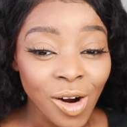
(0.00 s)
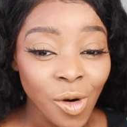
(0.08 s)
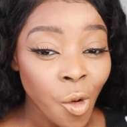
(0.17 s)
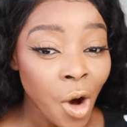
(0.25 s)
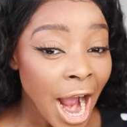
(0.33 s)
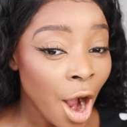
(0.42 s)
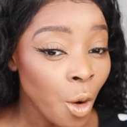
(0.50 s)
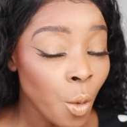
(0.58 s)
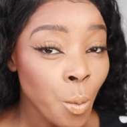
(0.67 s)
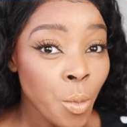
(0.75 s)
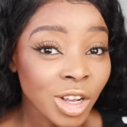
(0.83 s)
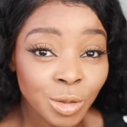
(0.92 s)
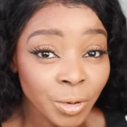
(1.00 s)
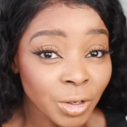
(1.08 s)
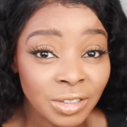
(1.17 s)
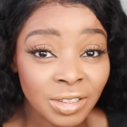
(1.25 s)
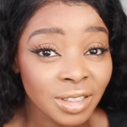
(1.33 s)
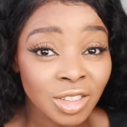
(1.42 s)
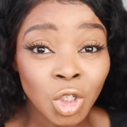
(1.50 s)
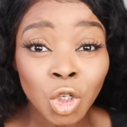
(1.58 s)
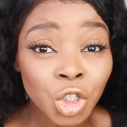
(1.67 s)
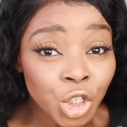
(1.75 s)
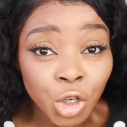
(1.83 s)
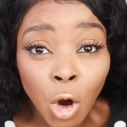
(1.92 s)
Wow, most bronzers
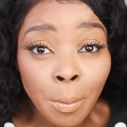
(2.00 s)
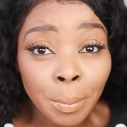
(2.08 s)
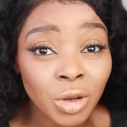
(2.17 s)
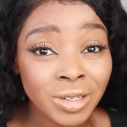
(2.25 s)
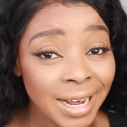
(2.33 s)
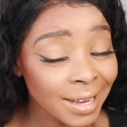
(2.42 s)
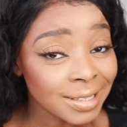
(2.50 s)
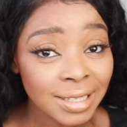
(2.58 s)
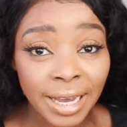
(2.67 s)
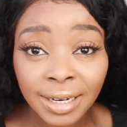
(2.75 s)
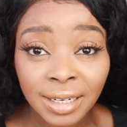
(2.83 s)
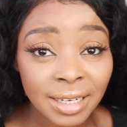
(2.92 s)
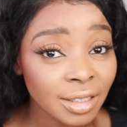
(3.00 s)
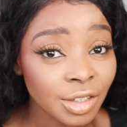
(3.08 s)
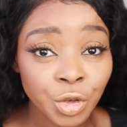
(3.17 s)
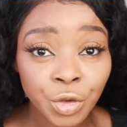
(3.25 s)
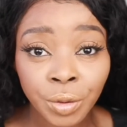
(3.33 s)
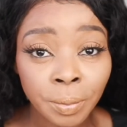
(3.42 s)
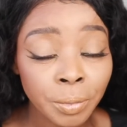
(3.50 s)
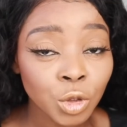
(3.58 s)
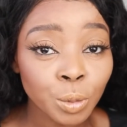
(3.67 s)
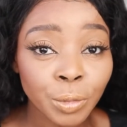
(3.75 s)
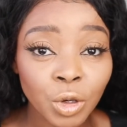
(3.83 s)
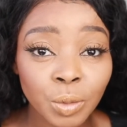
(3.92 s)
don't show up on dark skin, that's the truth.
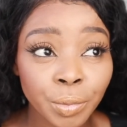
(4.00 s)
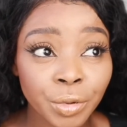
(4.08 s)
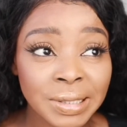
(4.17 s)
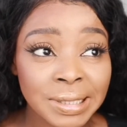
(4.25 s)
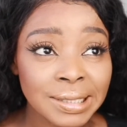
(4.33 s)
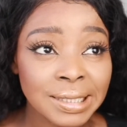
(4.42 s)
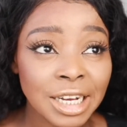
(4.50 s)
Most bronzers are